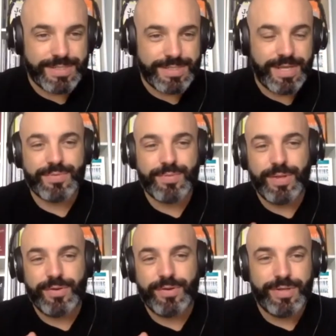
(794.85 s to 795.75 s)
and that's
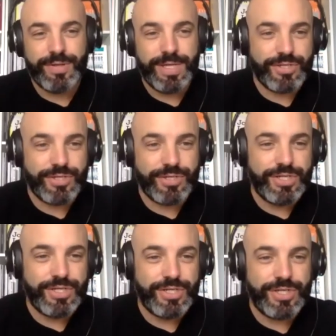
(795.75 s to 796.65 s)
whether you're in the
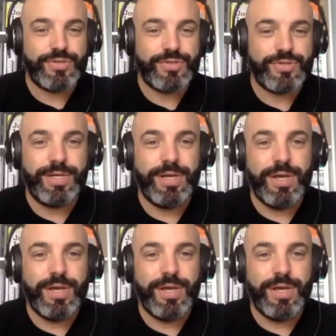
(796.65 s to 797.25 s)
education industry.